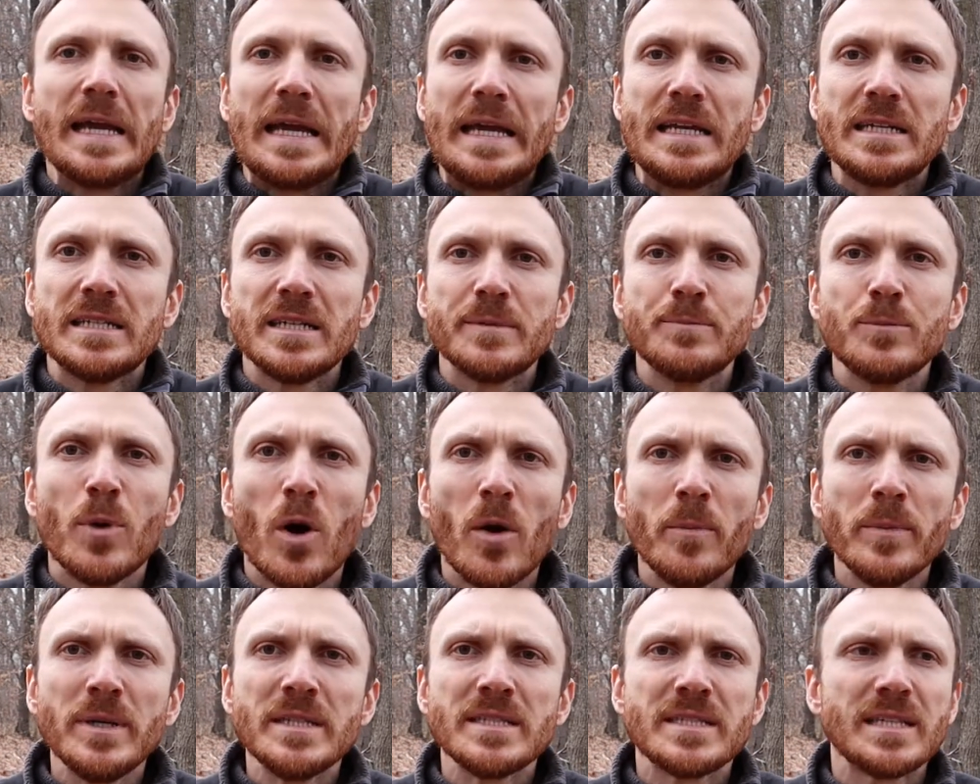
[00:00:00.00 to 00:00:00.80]
in the
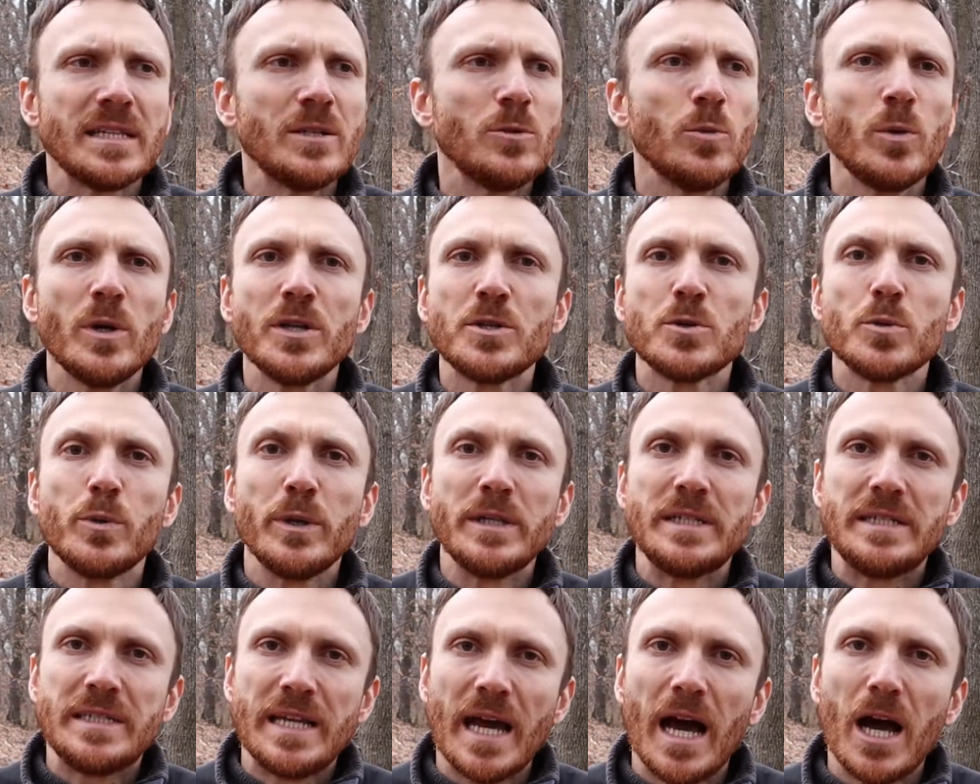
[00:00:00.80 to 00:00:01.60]
moments in which
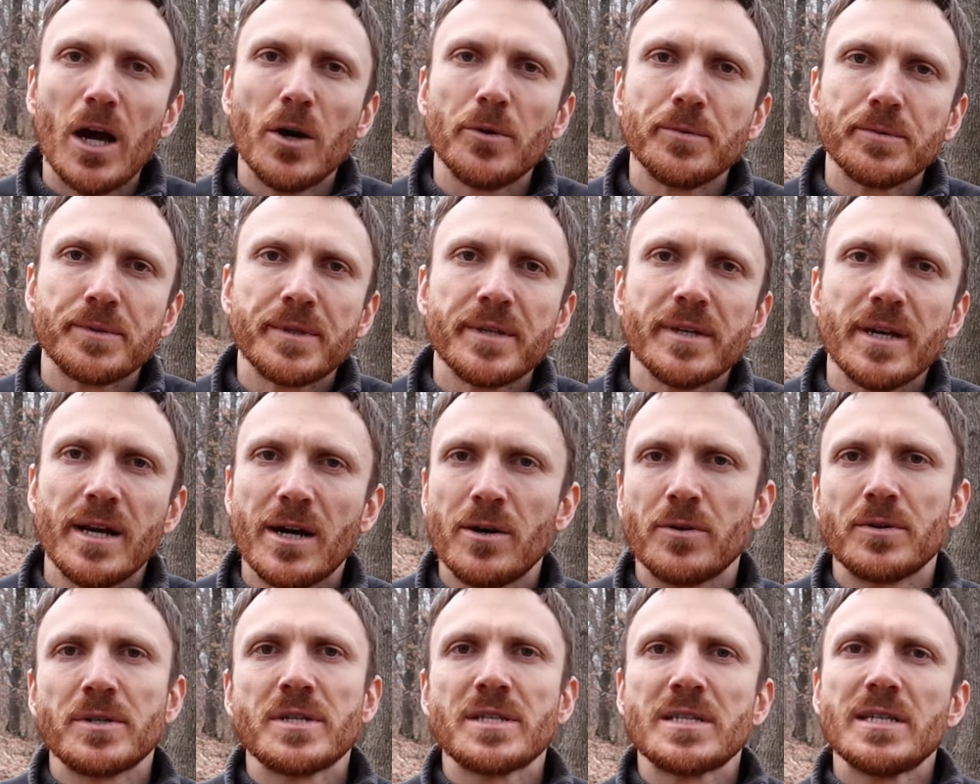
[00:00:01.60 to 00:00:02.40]
we doubt
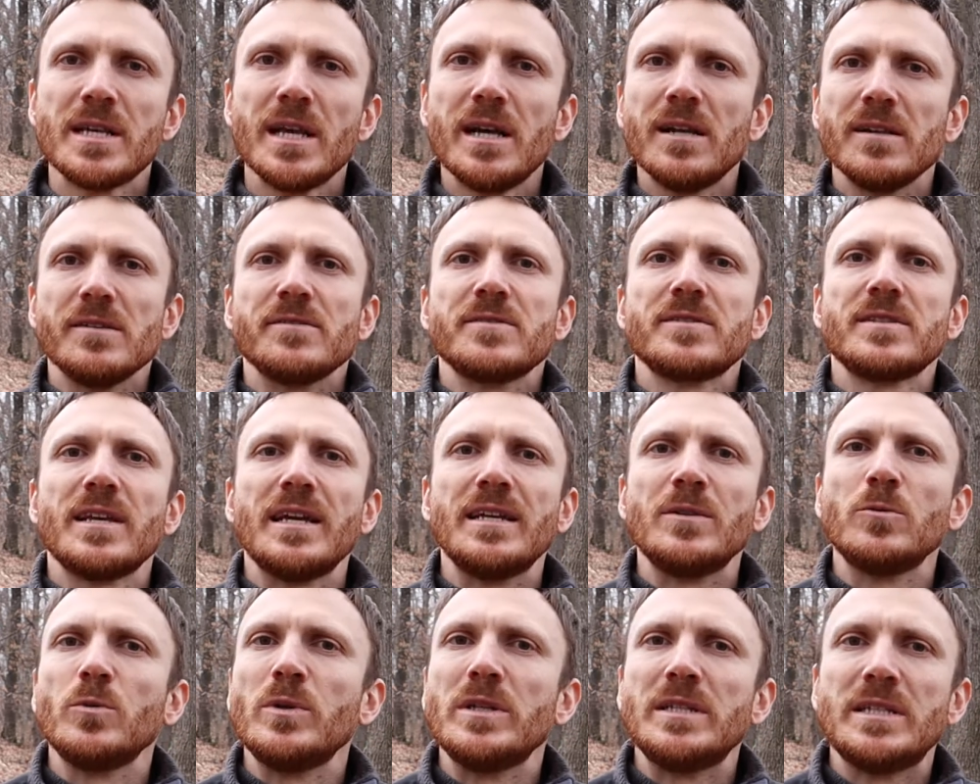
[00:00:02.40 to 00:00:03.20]
ourselves
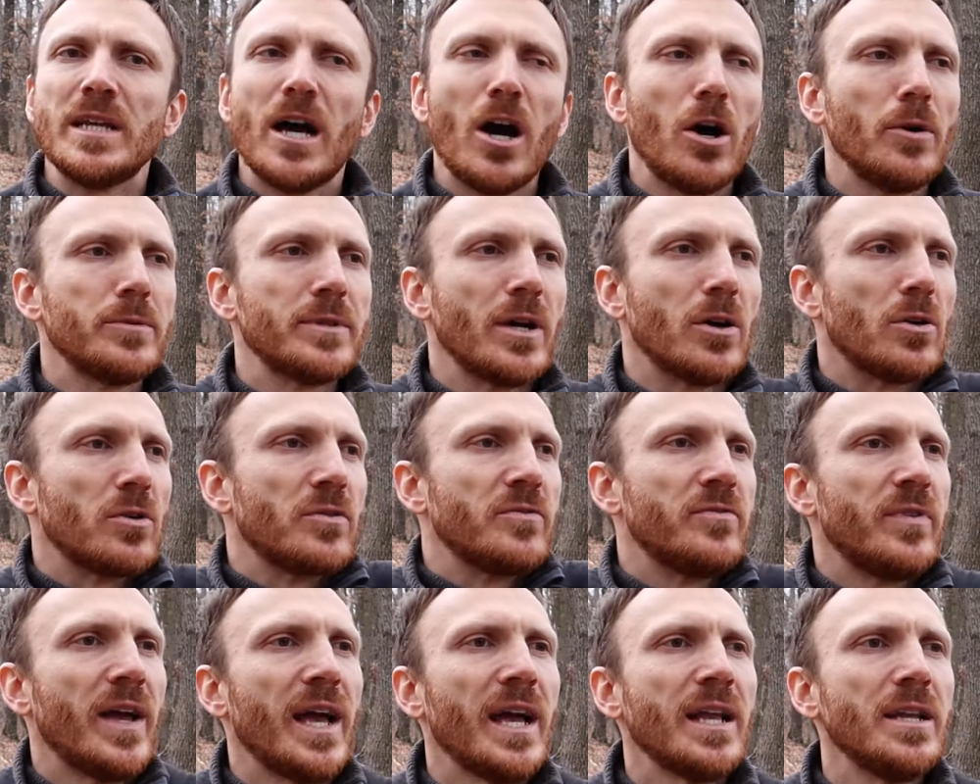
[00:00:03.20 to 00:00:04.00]
and we doubt our
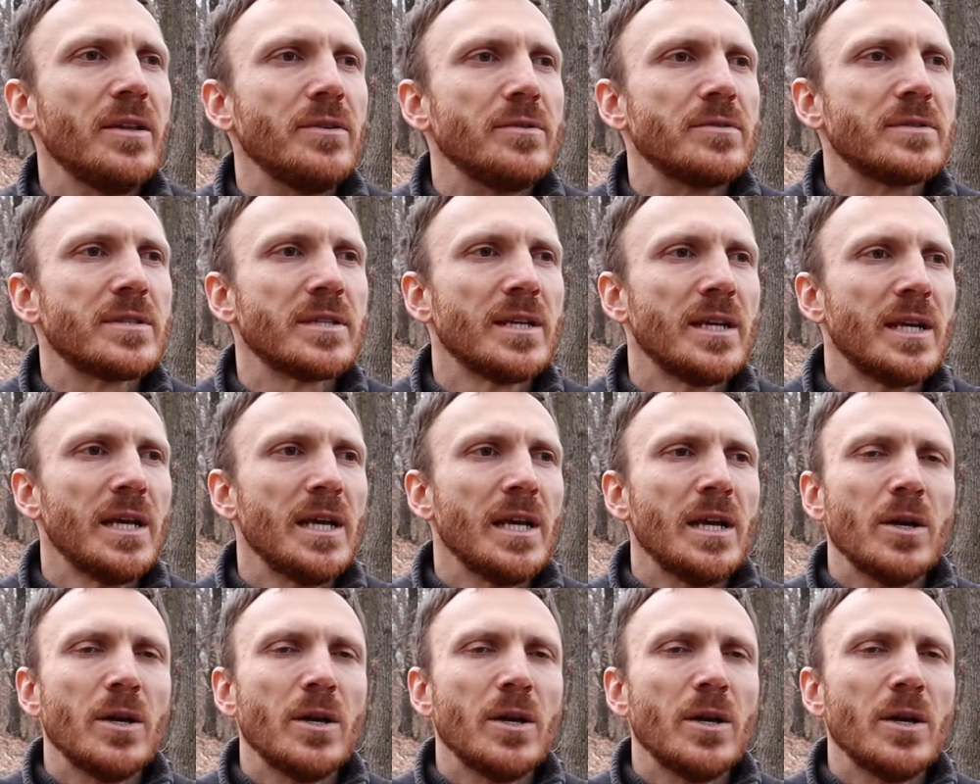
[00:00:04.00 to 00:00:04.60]
values,